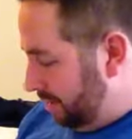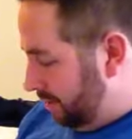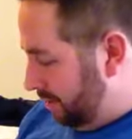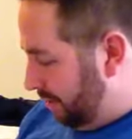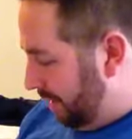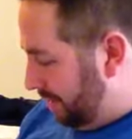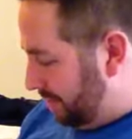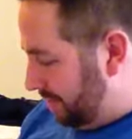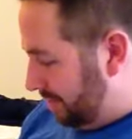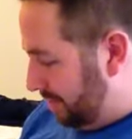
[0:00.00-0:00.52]

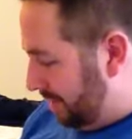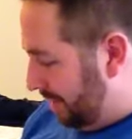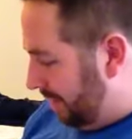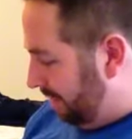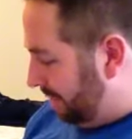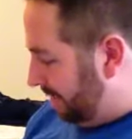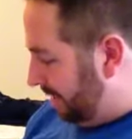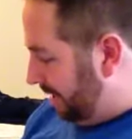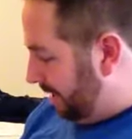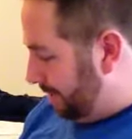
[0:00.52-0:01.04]
"What's
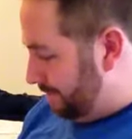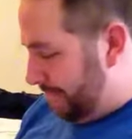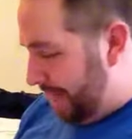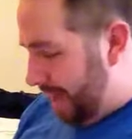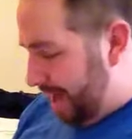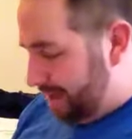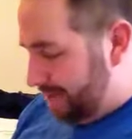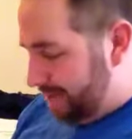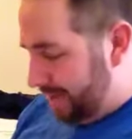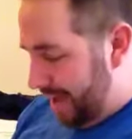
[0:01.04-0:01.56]
silver
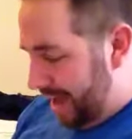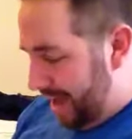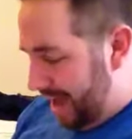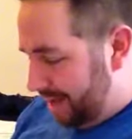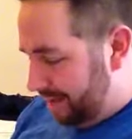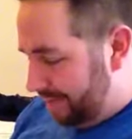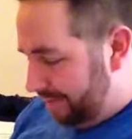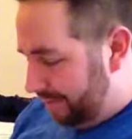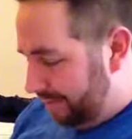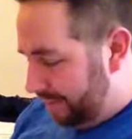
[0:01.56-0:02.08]
compared to a
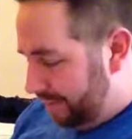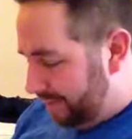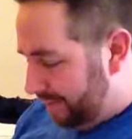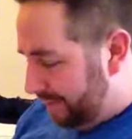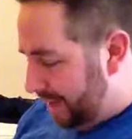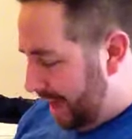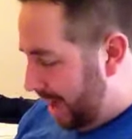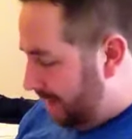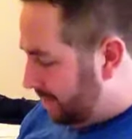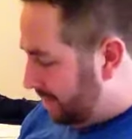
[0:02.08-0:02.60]
handful of
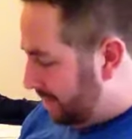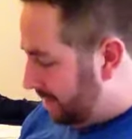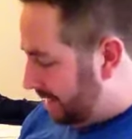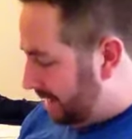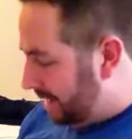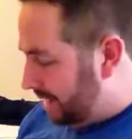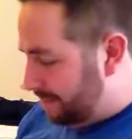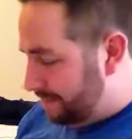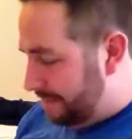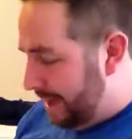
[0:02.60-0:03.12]

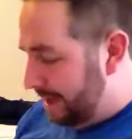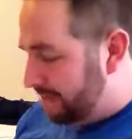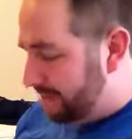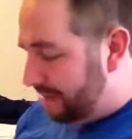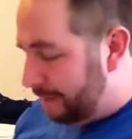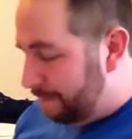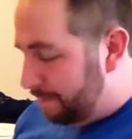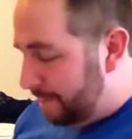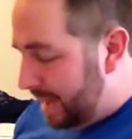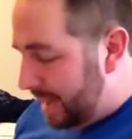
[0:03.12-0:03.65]
guaranteed
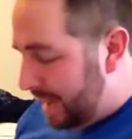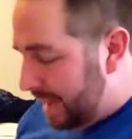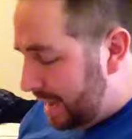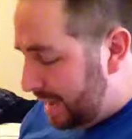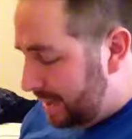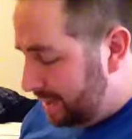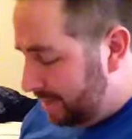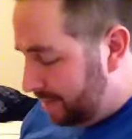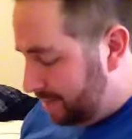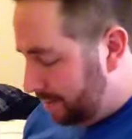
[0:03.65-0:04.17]
magic
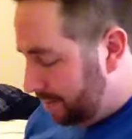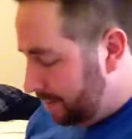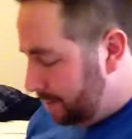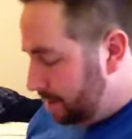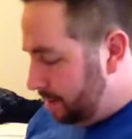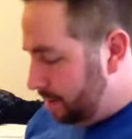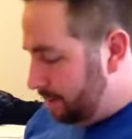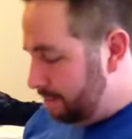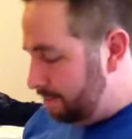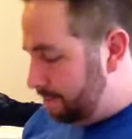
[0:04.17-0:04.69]
beans?"
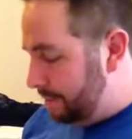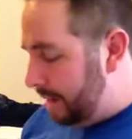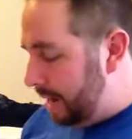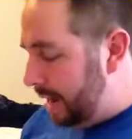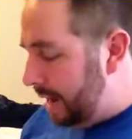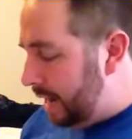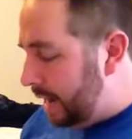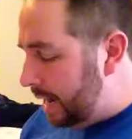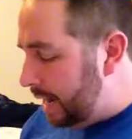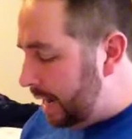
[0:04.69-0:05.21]

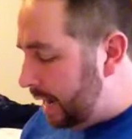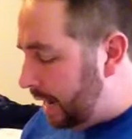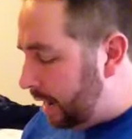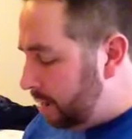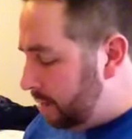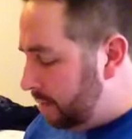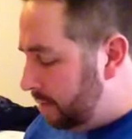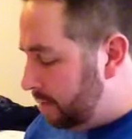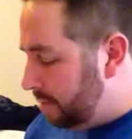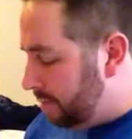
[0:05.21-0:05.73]

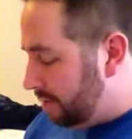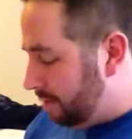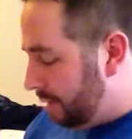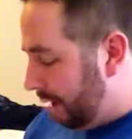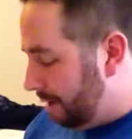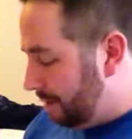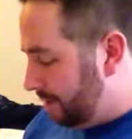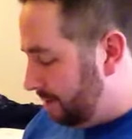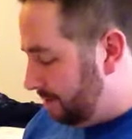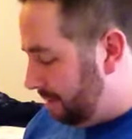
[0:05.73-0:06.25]
"Beans!"
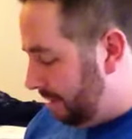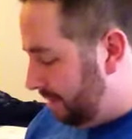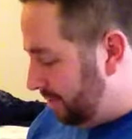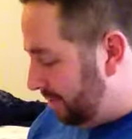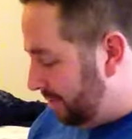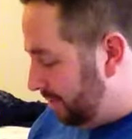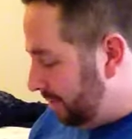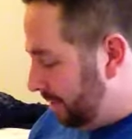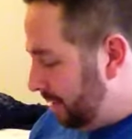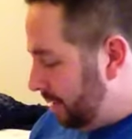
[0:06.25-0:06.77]
cried his
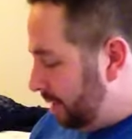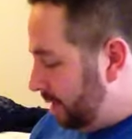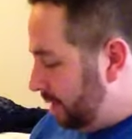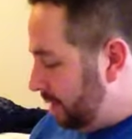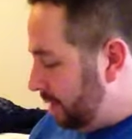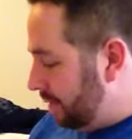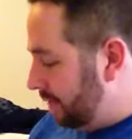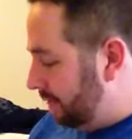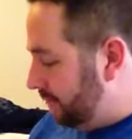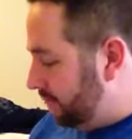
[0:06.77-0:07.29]
mother.
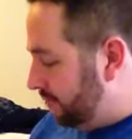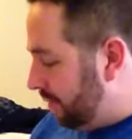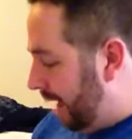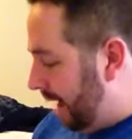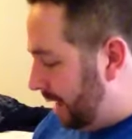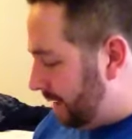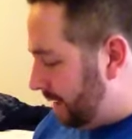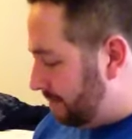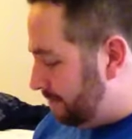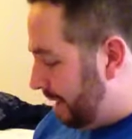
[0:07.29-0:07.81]
"You've
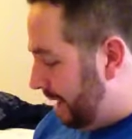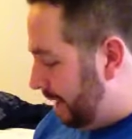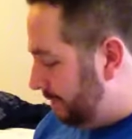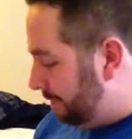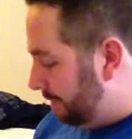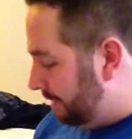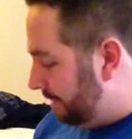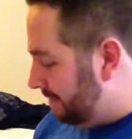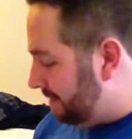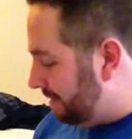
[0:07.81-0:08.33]
traded my
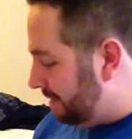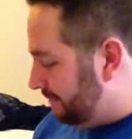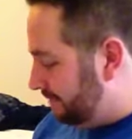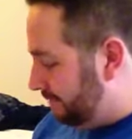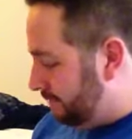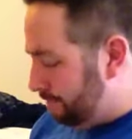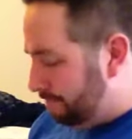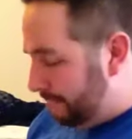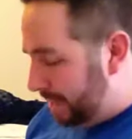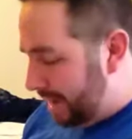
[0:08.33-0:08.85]
Blizzard
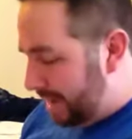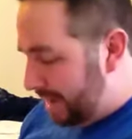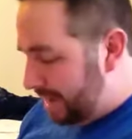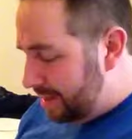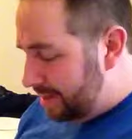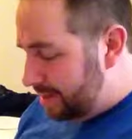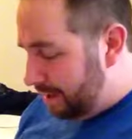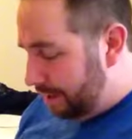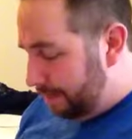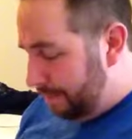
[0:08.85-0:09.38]
for
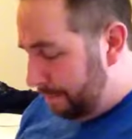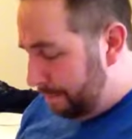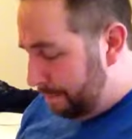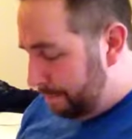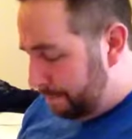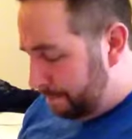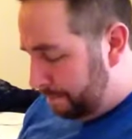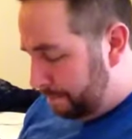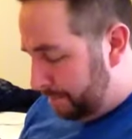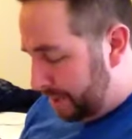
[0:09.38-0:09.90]
beans. I'll
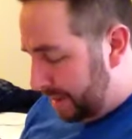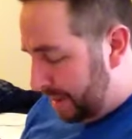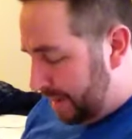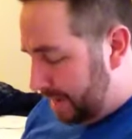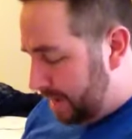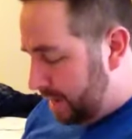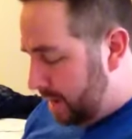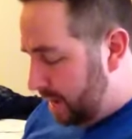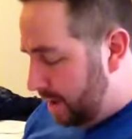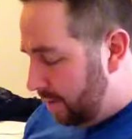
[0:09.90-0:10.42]

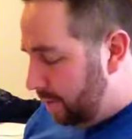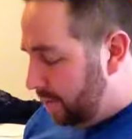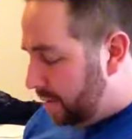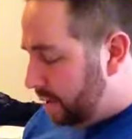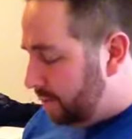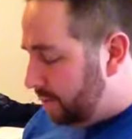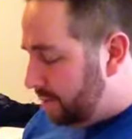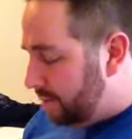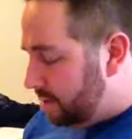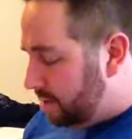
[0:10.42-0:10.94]
bean you,
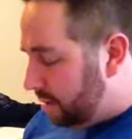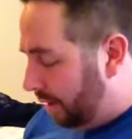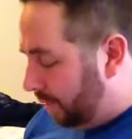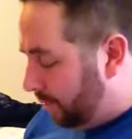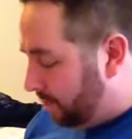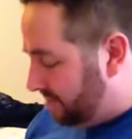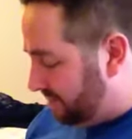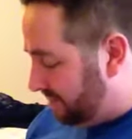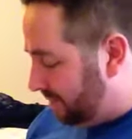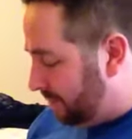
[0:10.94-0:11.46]
you
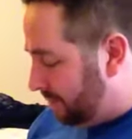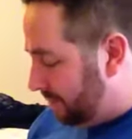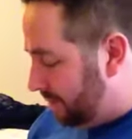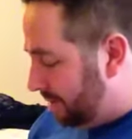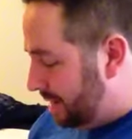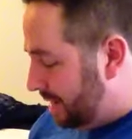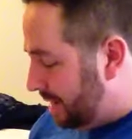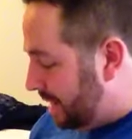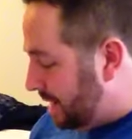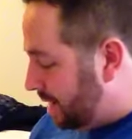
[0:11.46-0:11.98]
dolt, you
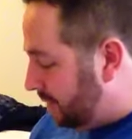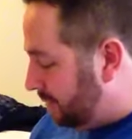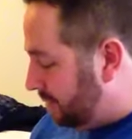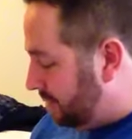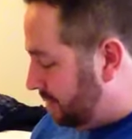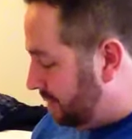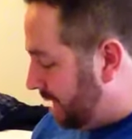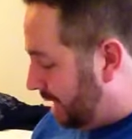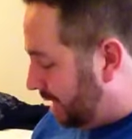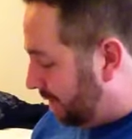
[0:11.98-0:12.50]
ninny, you
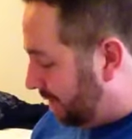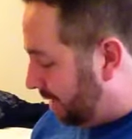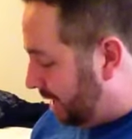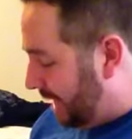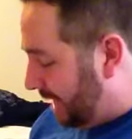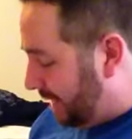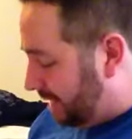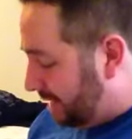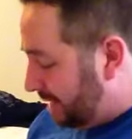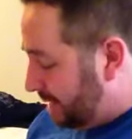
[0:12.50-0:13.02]

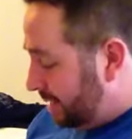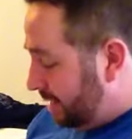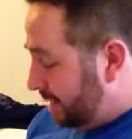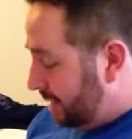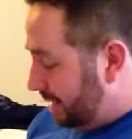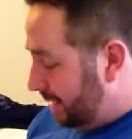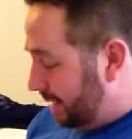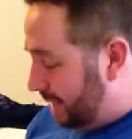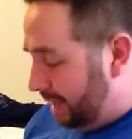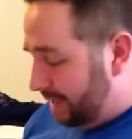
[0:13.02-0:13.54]
knucklehead.
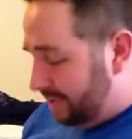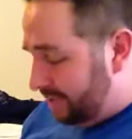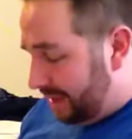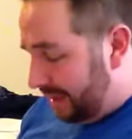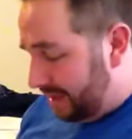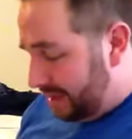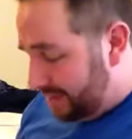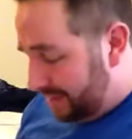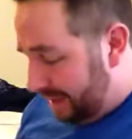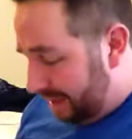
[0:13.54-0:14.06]
Here's what
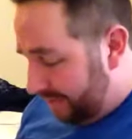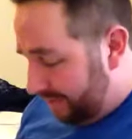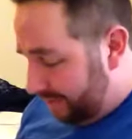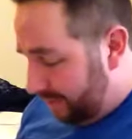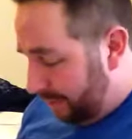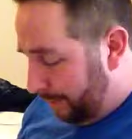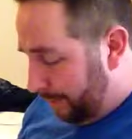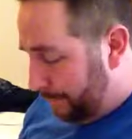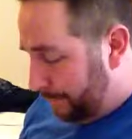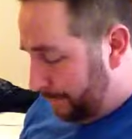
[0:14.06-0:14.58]
I think of
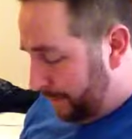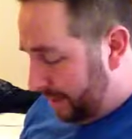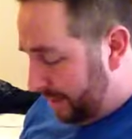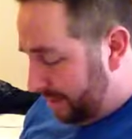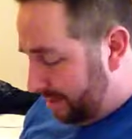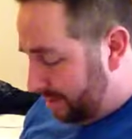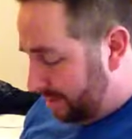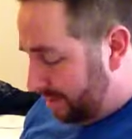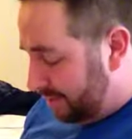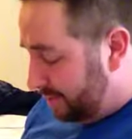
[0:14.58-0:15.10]
your
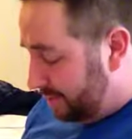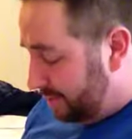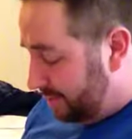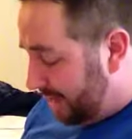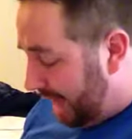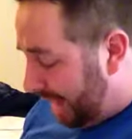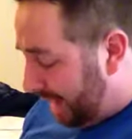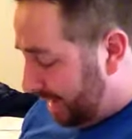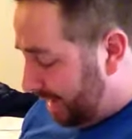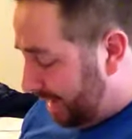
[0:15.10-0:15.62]
beans, you
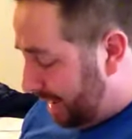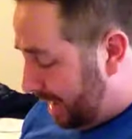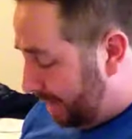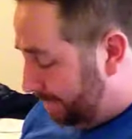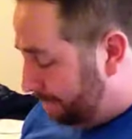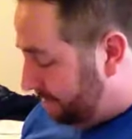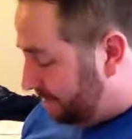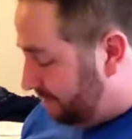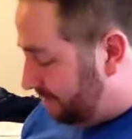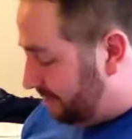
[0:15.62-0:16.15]

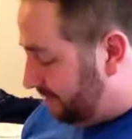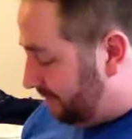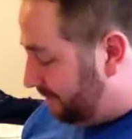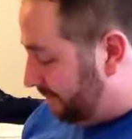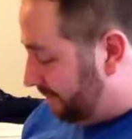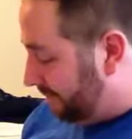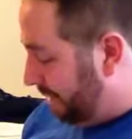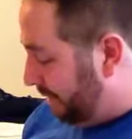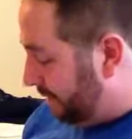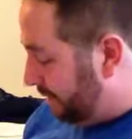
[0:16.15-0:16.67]
jackanapes!" And she
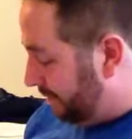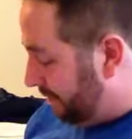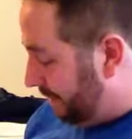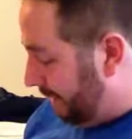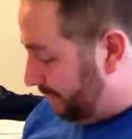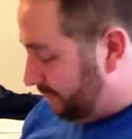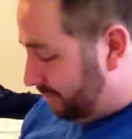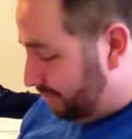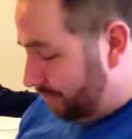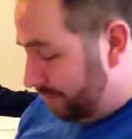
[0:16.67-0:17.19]
flung them
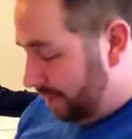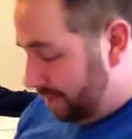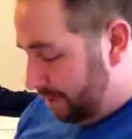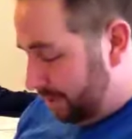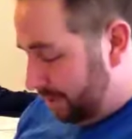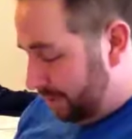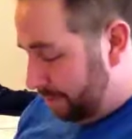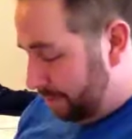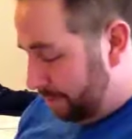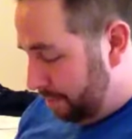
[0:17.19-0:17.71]
out the
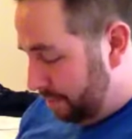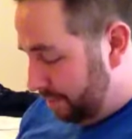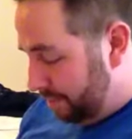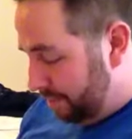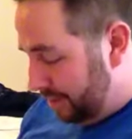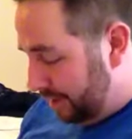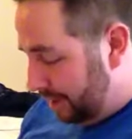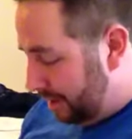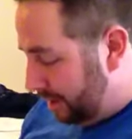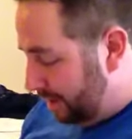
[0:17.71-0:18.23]
window and
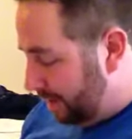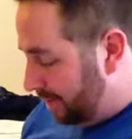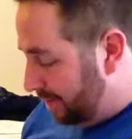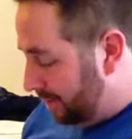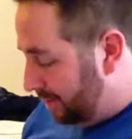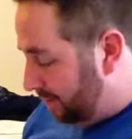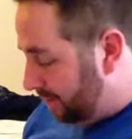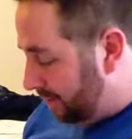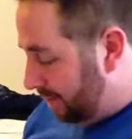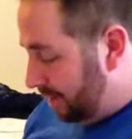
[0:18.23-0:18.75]
burst into
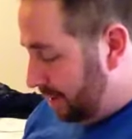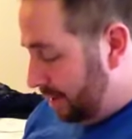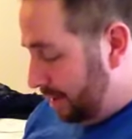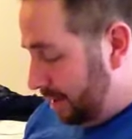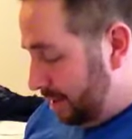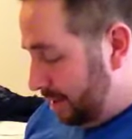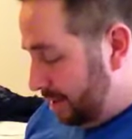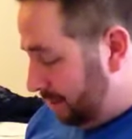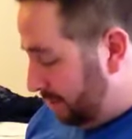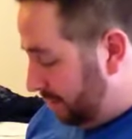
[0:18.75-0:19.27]
tears.
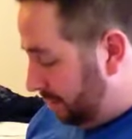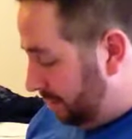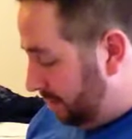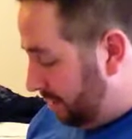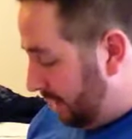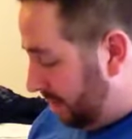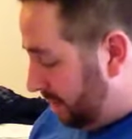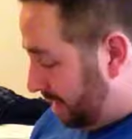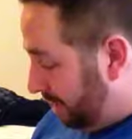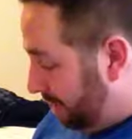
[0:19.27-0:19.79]
There was
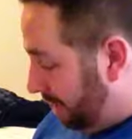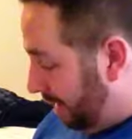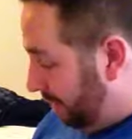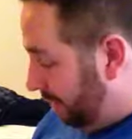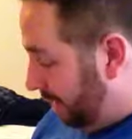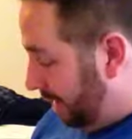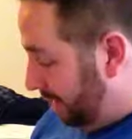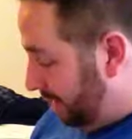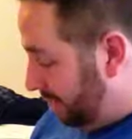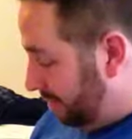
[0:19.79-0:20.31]
nothing by
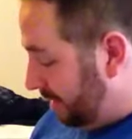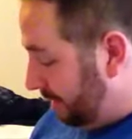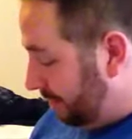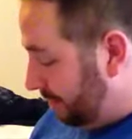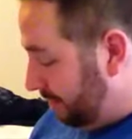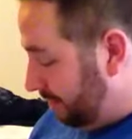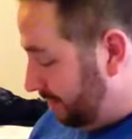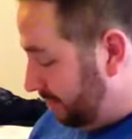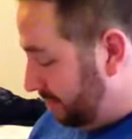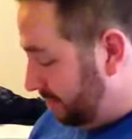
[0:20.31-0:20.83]
way of
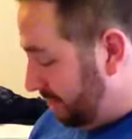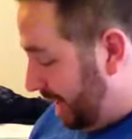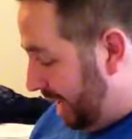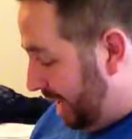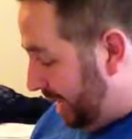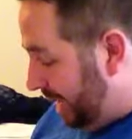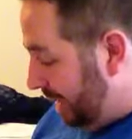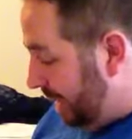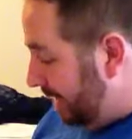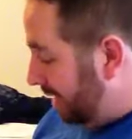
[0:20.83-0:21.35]
supper for
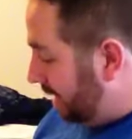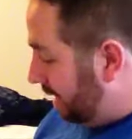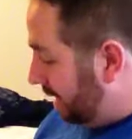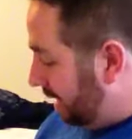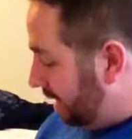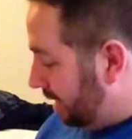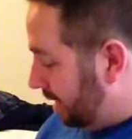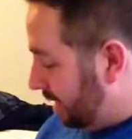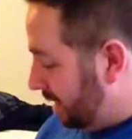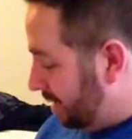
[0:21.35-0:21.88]
Jack,
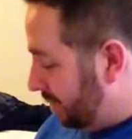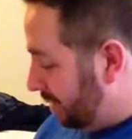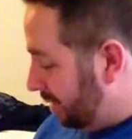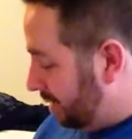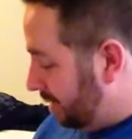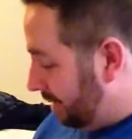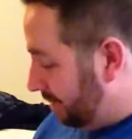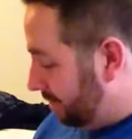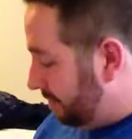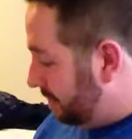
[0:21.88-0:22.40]
and he
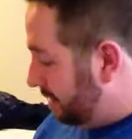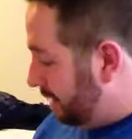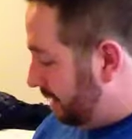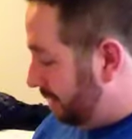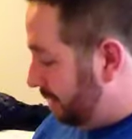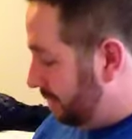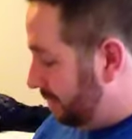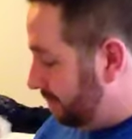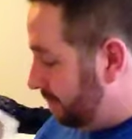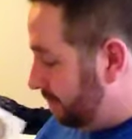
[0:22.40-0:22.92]
went
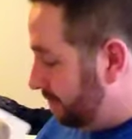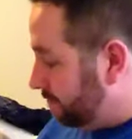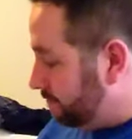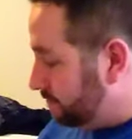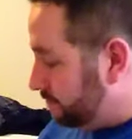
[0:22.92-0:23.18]
upstairs